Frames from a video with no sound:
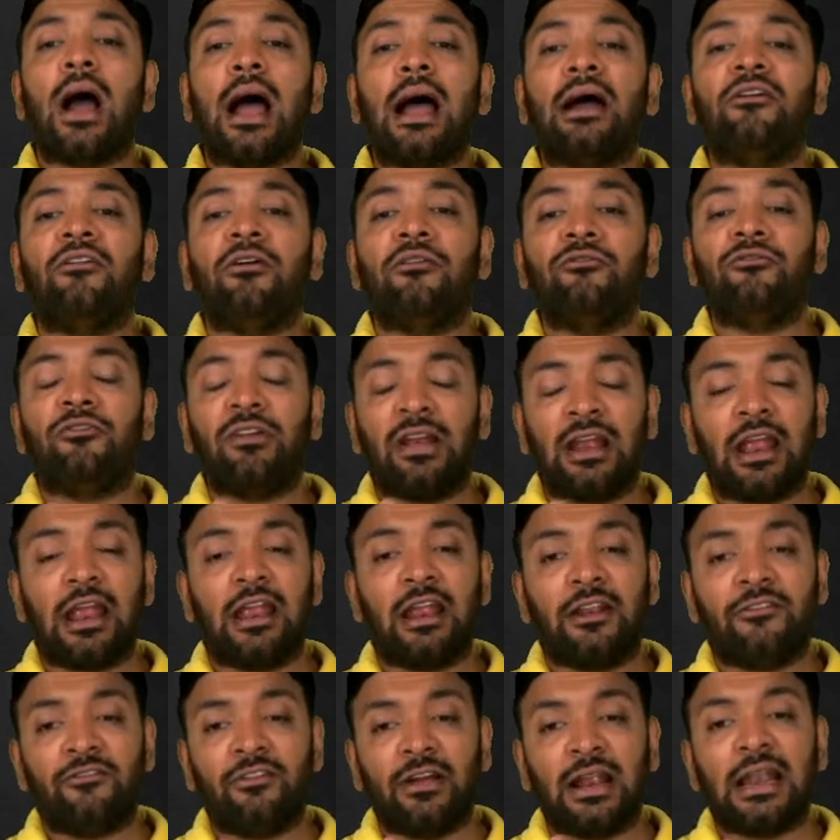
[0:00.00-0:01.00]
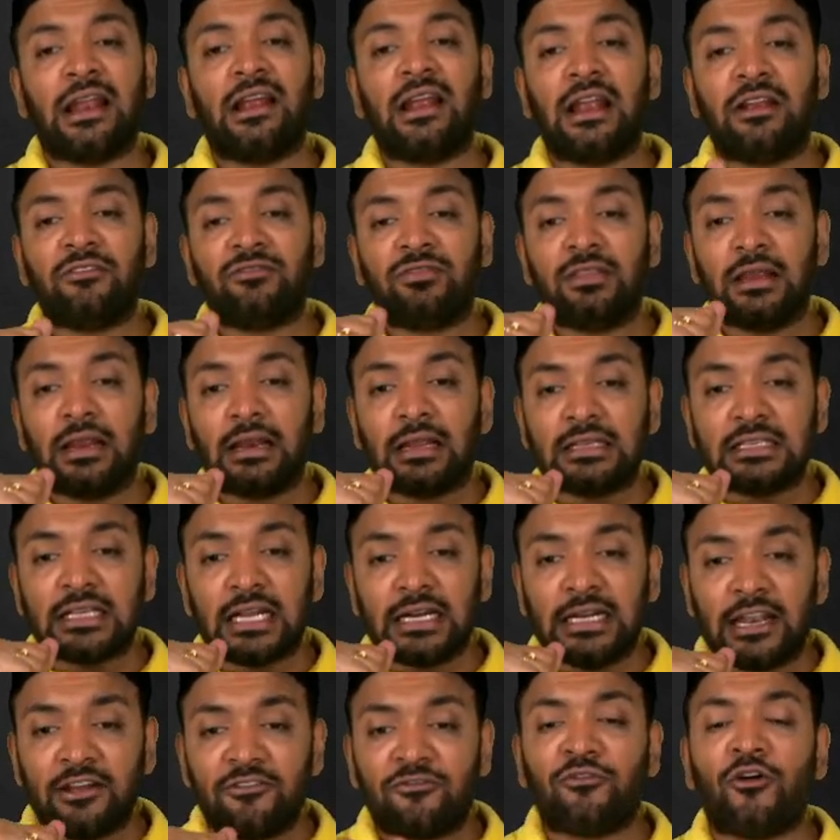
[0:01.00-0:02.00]
have, if there is a
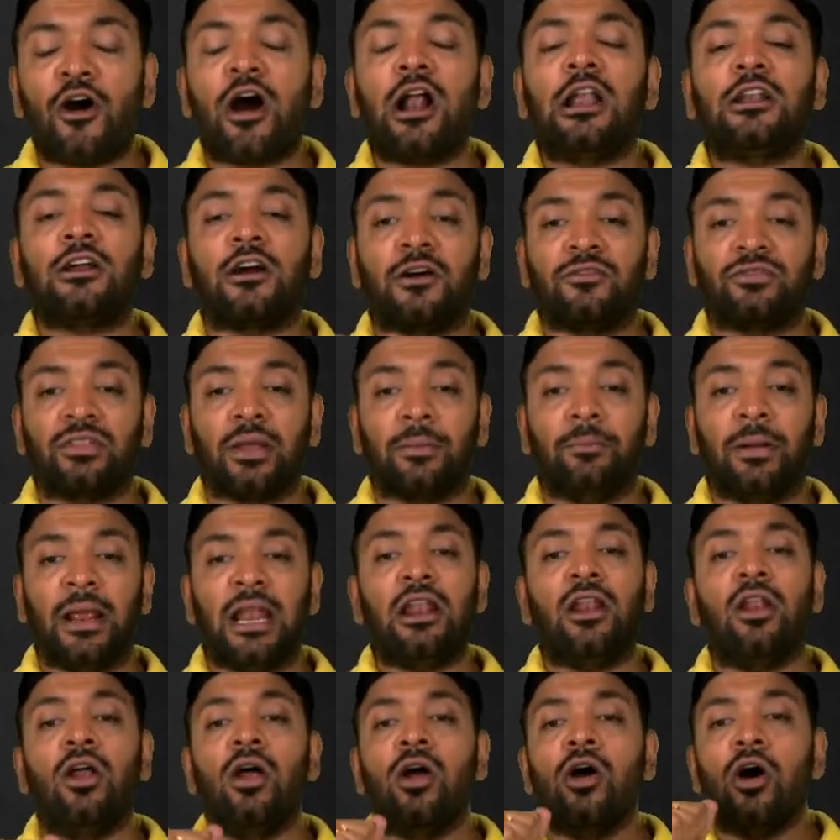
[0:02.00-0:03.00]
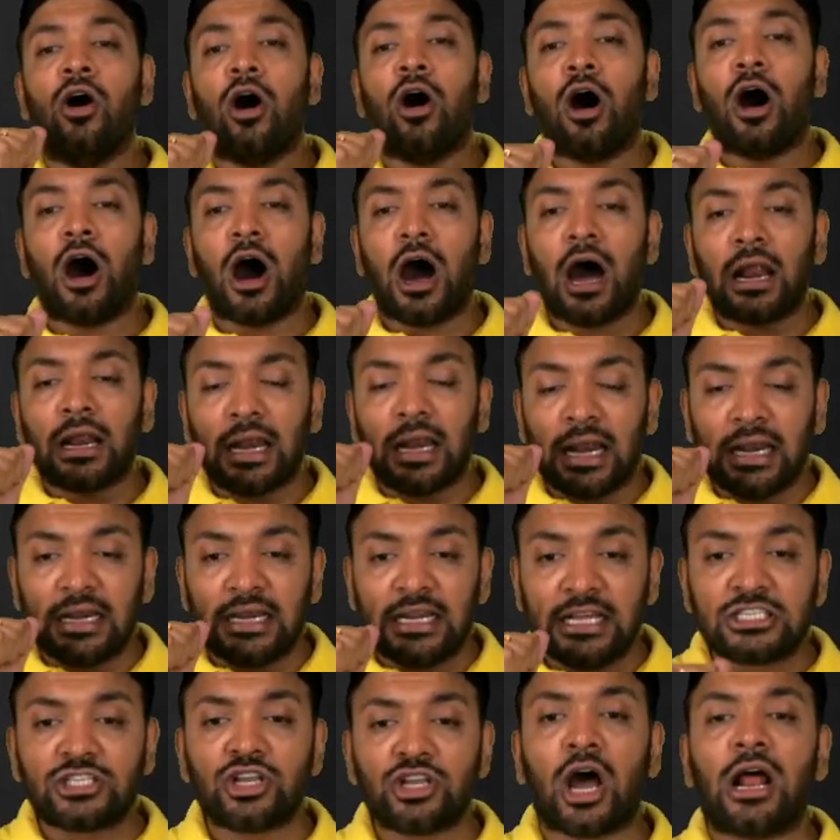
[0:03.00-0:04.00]
default of the bill or a
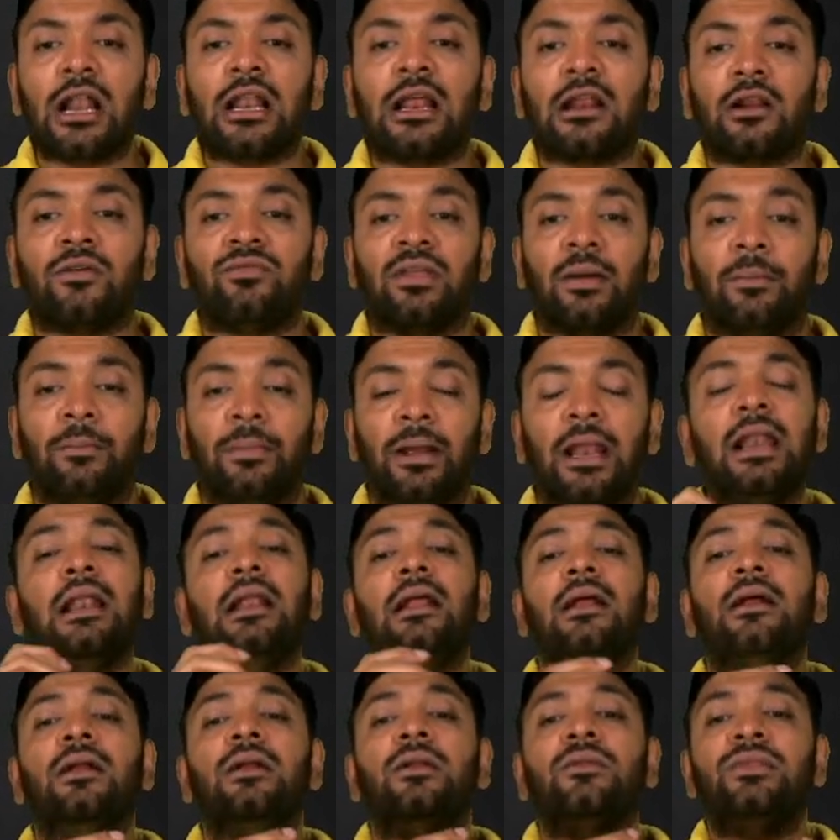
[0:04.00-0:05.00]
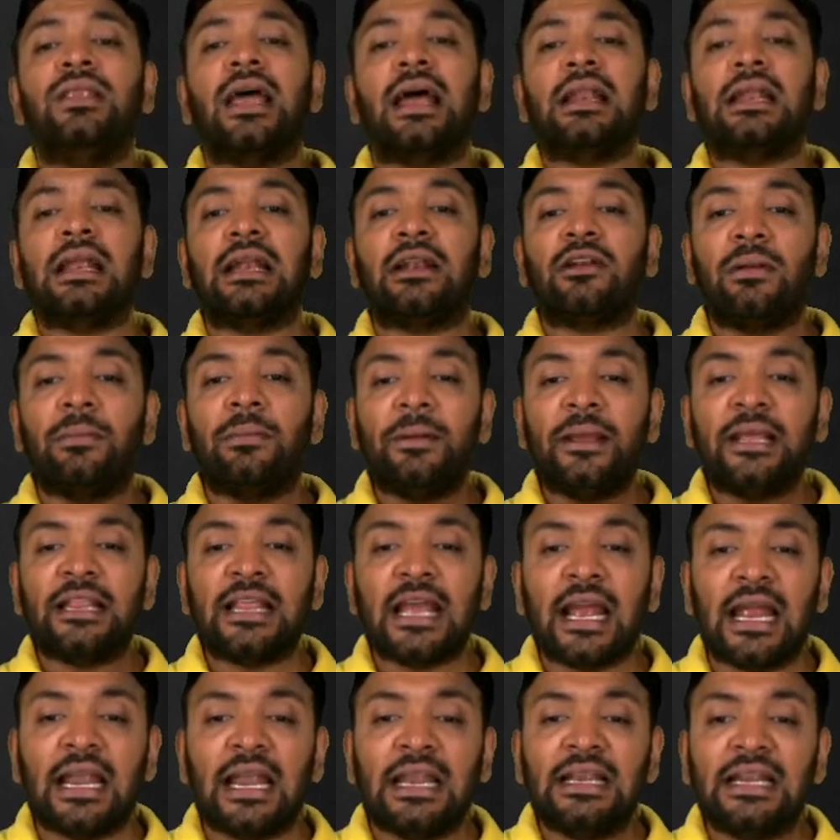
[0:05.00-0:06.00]
dishonor of the bill, then it will be
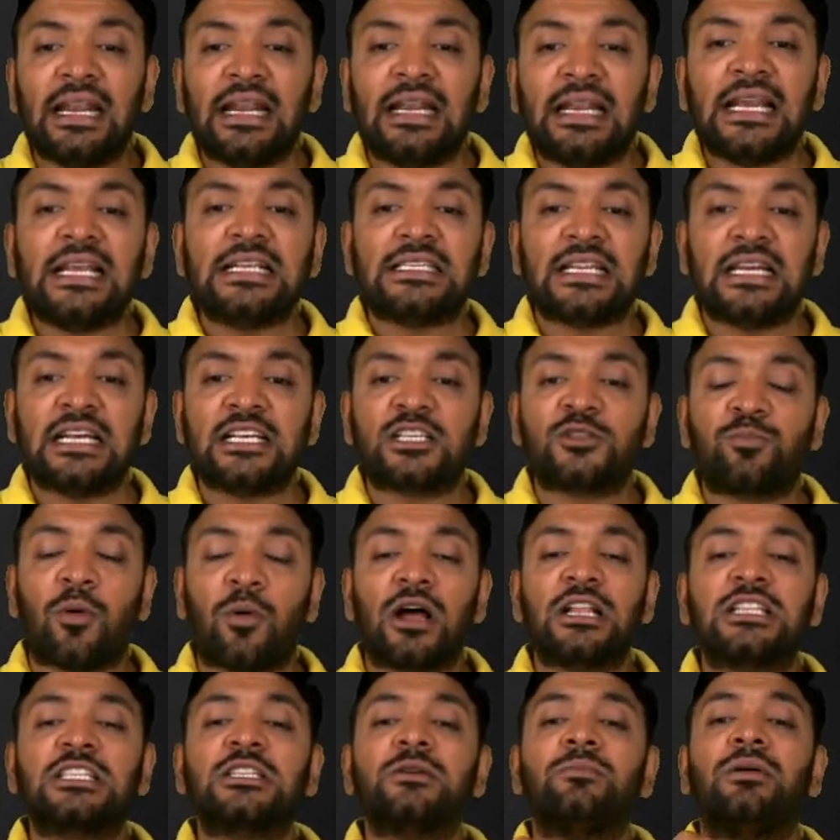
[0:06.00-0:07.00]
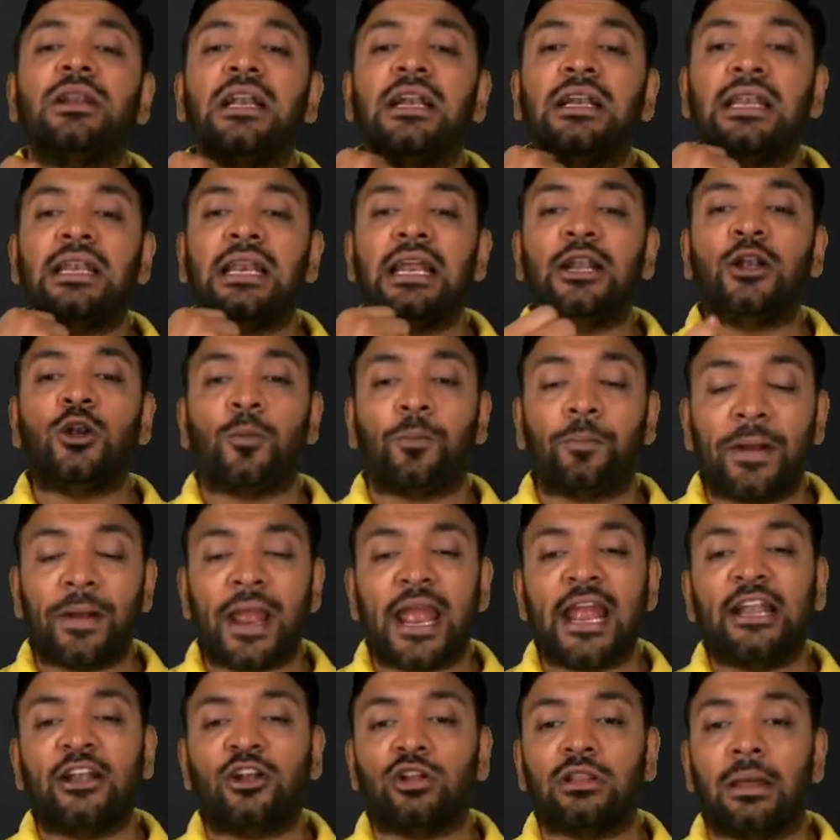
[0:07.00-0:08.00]
the entity's responsibility to
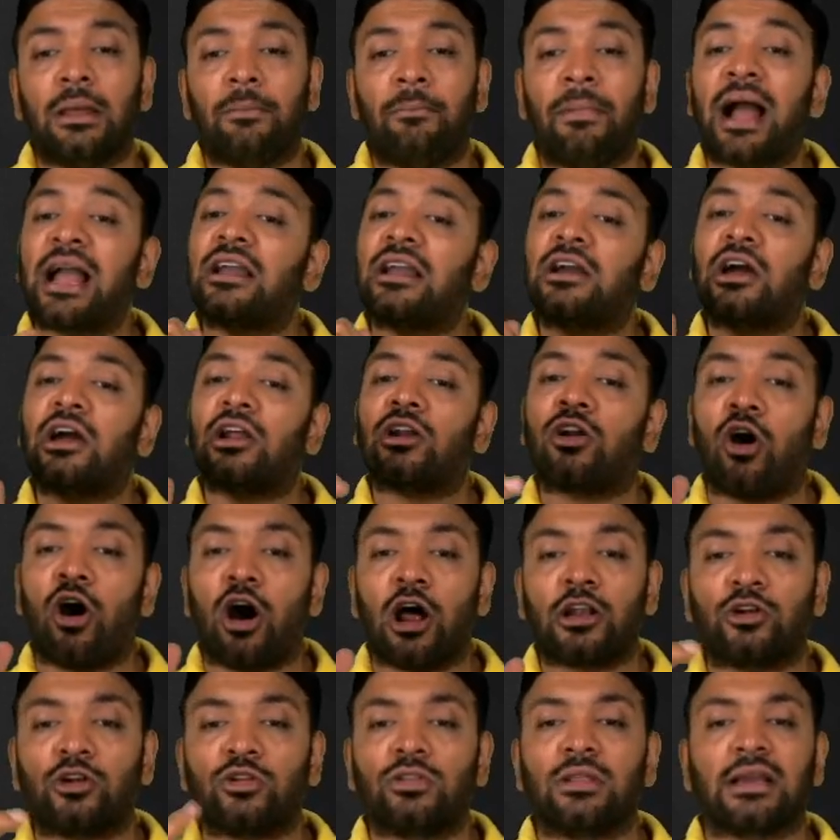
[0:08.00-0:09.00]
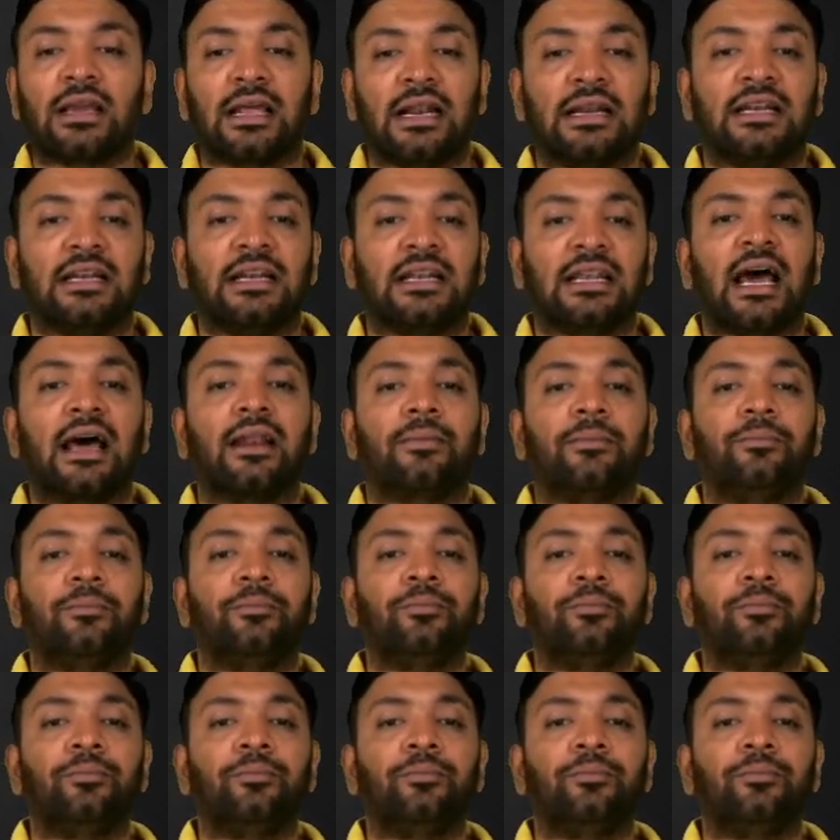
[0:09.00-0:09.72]
pay it to the banker or to the creditor.